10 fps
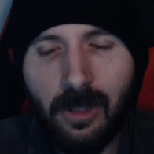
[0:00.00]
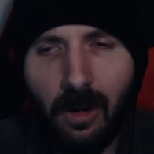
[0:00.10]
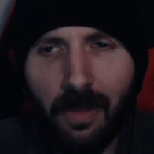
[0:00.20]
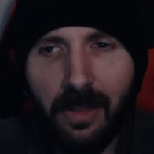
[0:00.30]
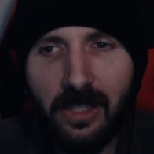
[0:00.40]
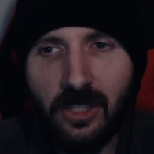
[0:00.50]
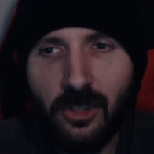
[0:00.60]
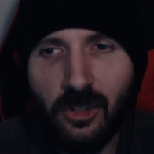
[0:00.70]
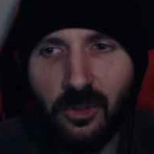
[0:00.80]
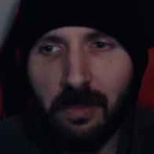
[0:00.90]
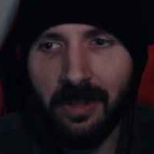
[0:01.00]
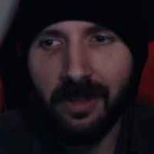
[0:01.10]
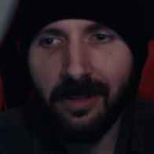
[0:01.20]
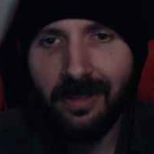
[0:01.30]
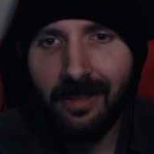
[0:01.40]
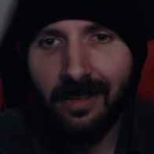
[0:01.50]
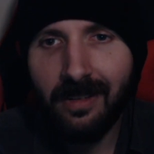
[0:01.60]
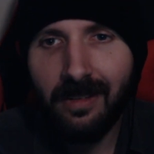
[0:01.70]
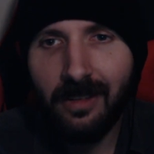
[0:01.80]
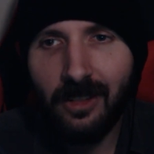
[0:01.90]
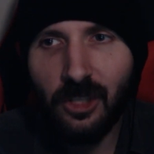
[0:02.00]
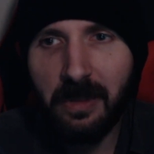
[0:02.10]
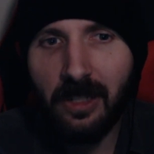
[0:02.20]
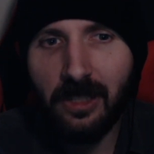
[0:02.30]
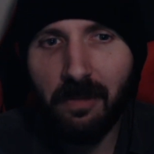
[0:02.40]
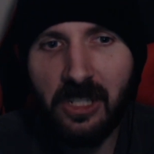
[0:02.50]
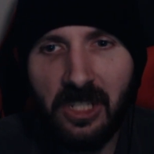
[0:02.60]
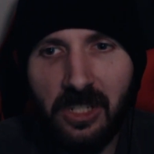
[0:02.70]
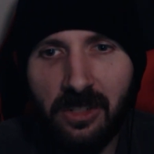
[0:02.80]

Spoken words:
Oh, this is stupid. Just because of this